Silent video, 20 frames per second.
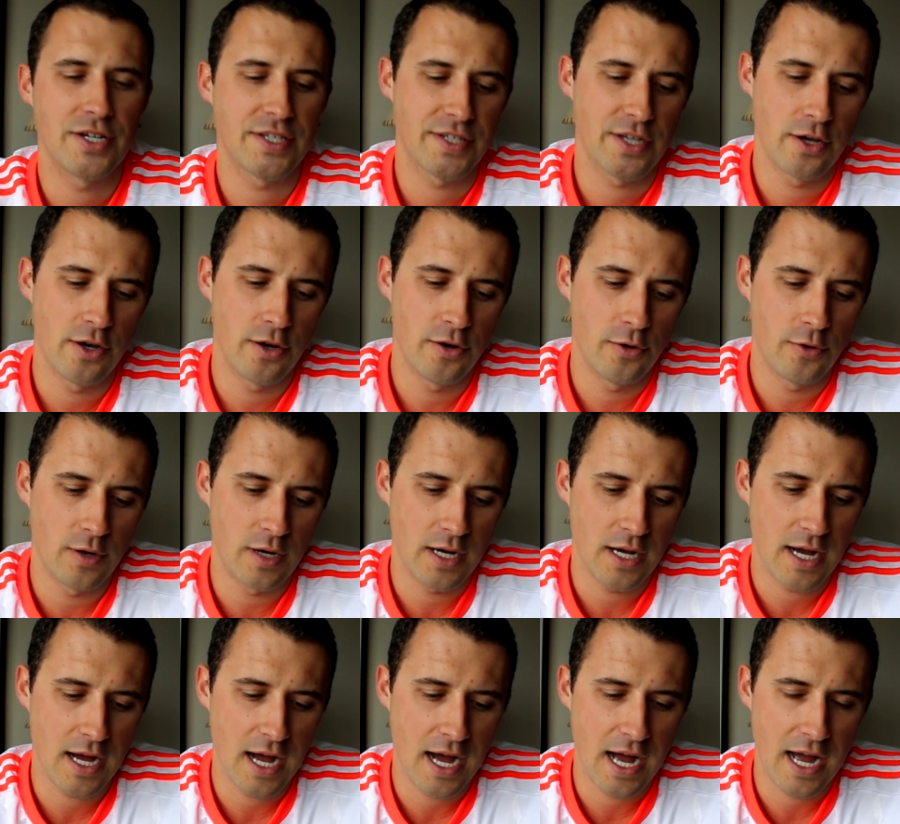
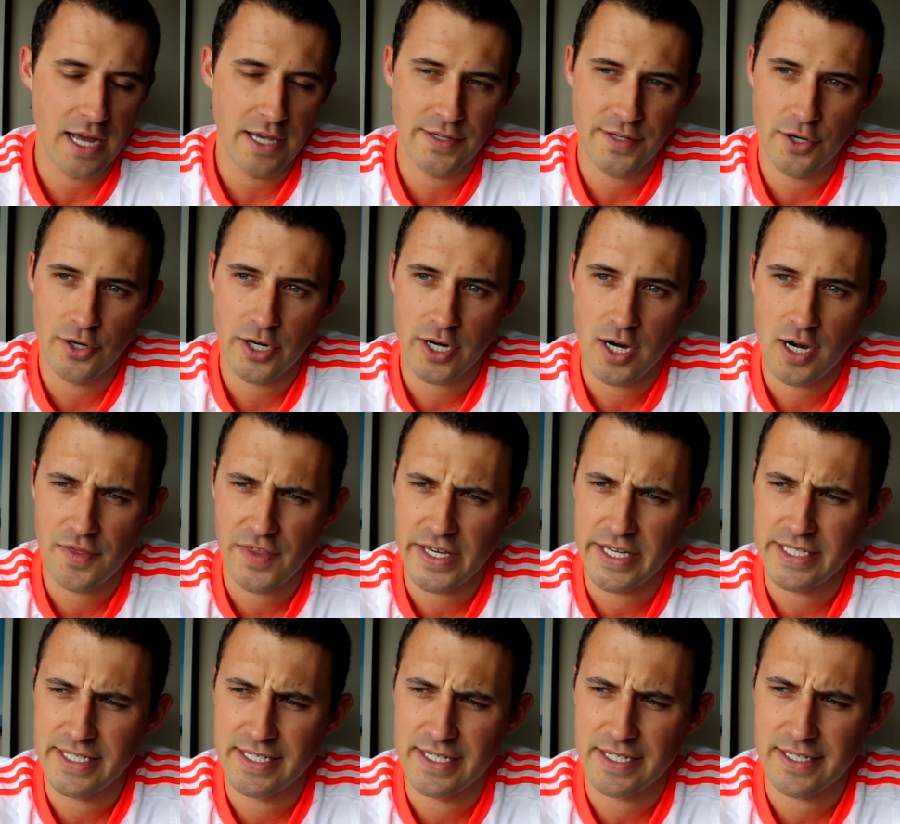So it's Odegaard. I think
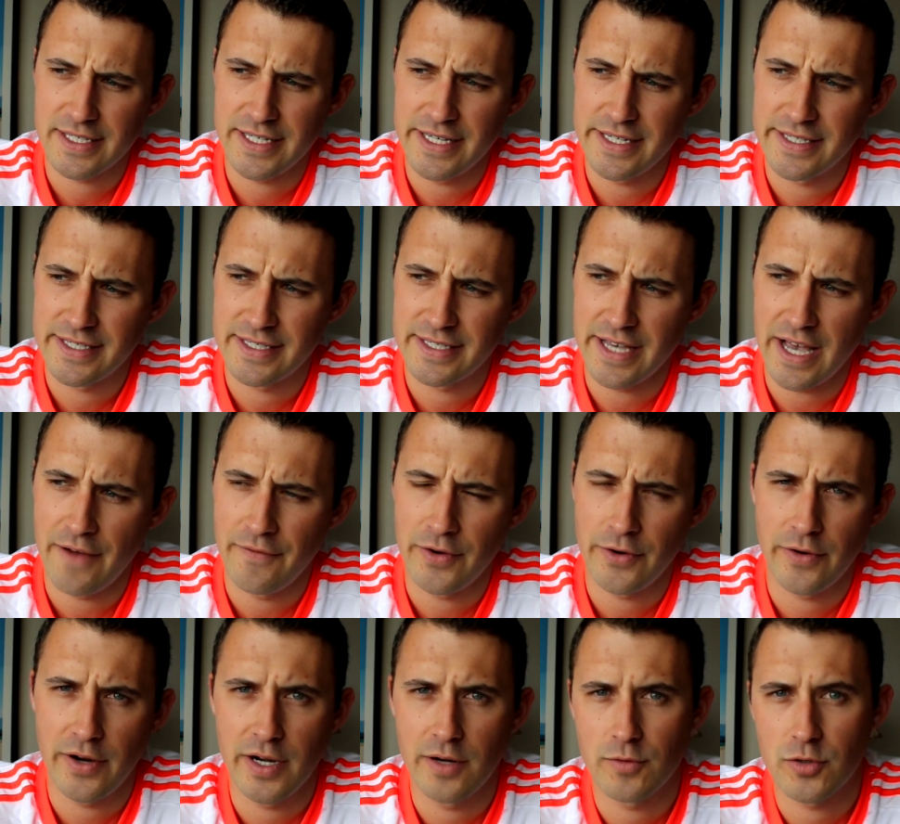he's
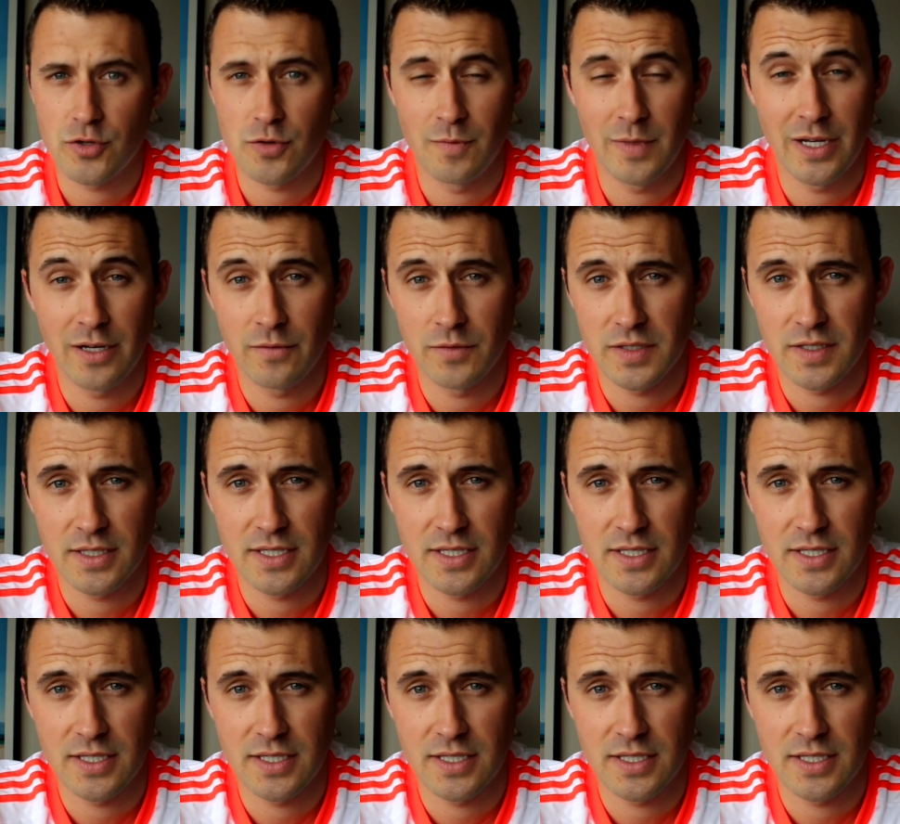67 rated, which would mean he was a